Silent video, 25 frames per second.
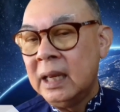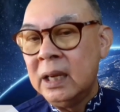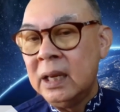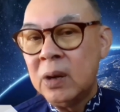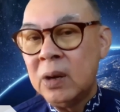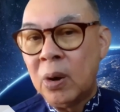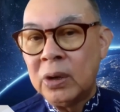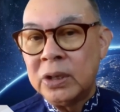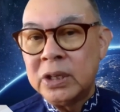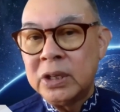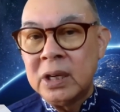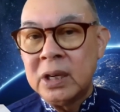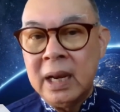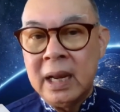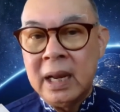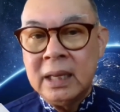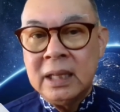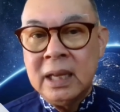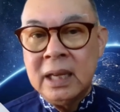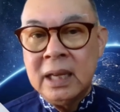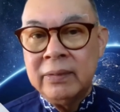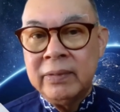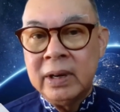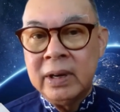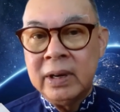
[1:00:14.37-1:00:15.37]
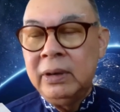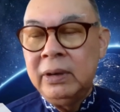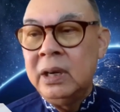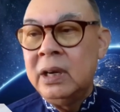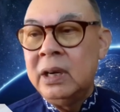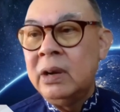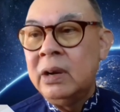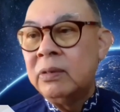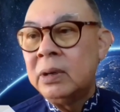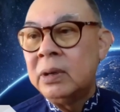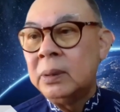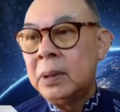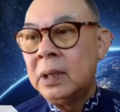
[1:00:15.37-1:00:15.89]
and in alternative and
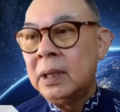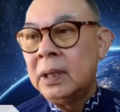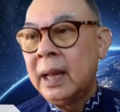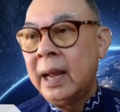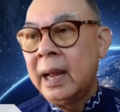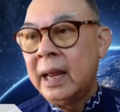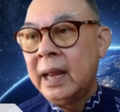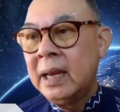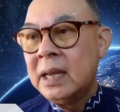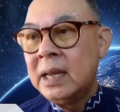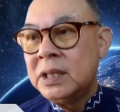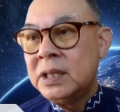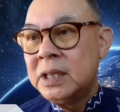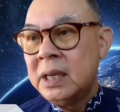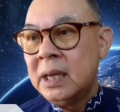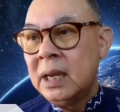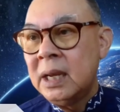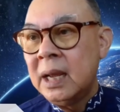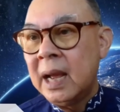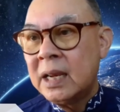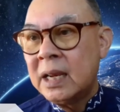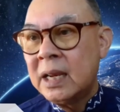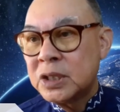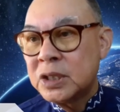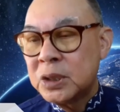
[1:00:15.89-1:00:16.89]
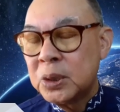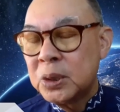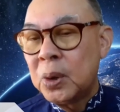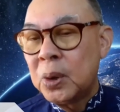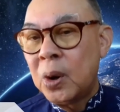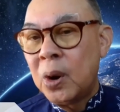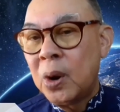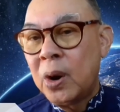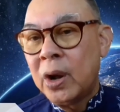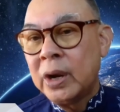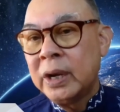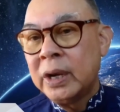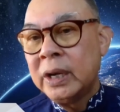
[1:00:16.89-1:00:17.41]
renewable energy and
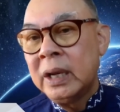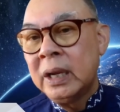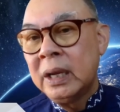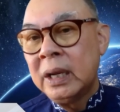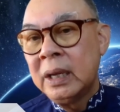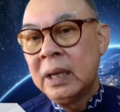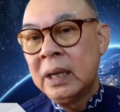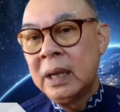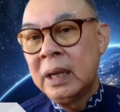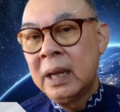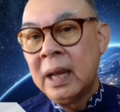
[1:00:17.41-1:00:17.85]
so on.